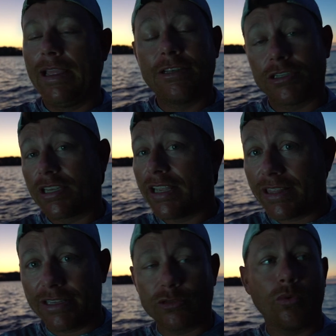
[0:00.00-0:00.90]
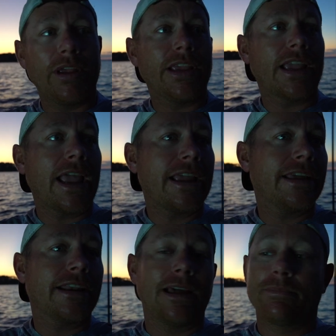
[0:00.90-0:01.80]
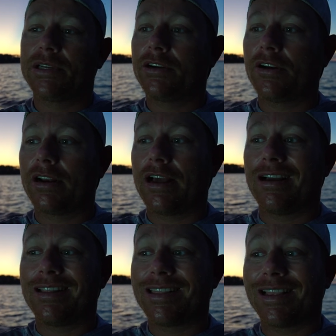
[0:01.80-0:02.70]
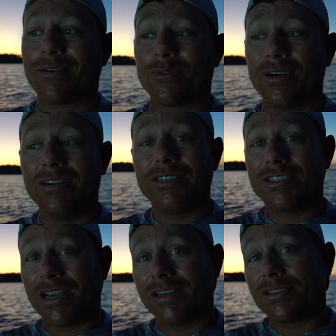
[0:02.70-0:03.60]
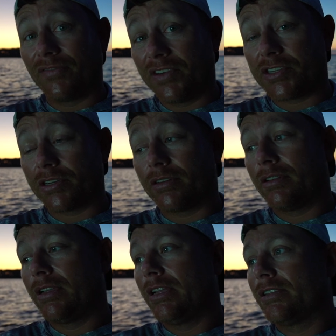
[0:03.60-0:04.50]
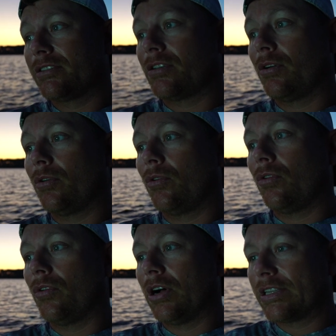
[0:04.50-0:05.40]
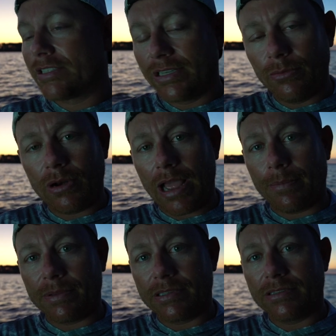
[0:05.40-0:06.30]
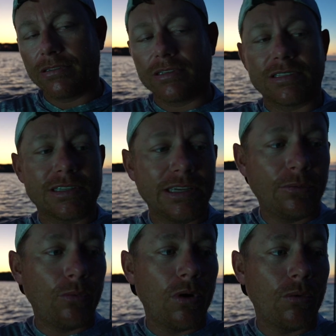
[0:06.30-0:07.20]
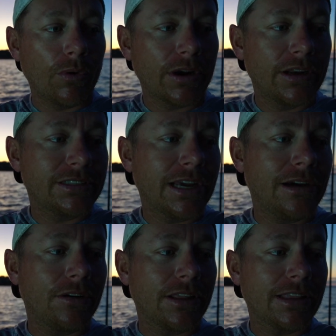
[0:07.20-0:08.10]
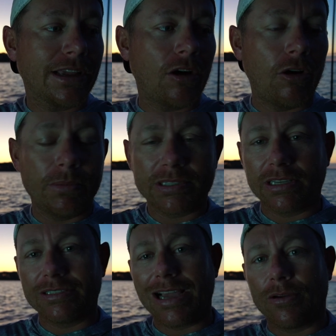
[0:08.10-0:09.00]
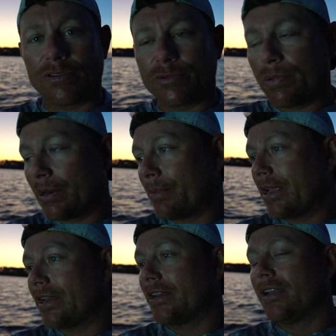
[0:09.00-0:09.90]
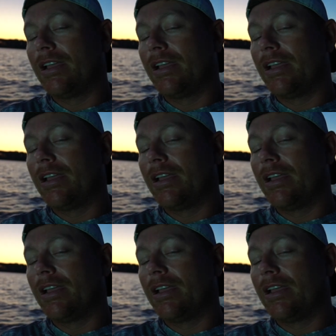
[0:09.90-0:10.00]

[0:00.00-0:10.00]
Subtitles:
It just hit this week, and I'm telling you right now, I think it really changed the fishing. So let's see what happens. Let's see what we're gonna tie on. I think Holman's gonna tie on a spinnerbait.